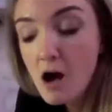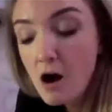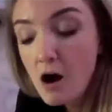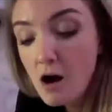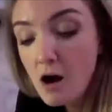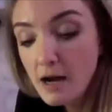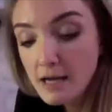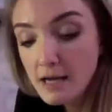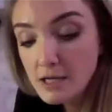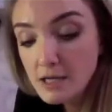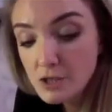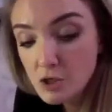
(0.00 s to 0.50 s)

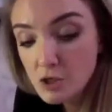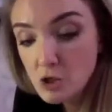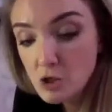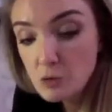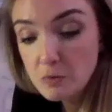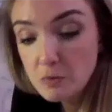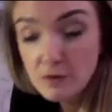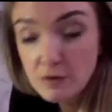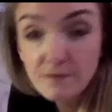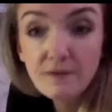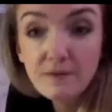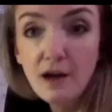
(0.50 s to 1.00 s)
I do
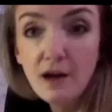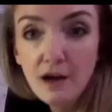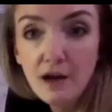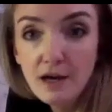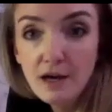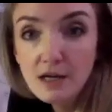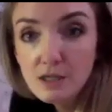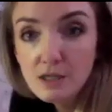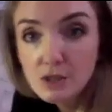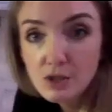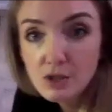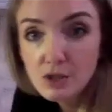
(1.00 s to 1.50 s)

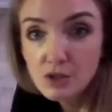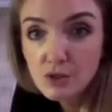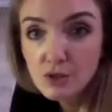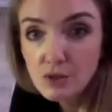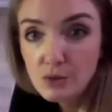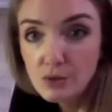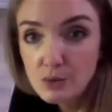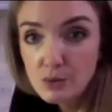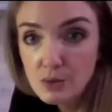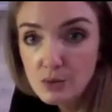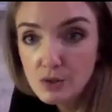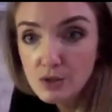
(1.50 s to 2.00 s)
prefer to
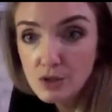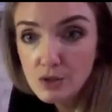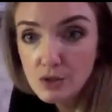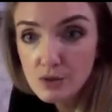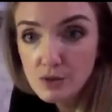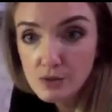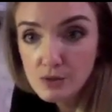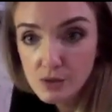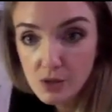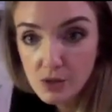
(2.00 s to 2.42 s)
use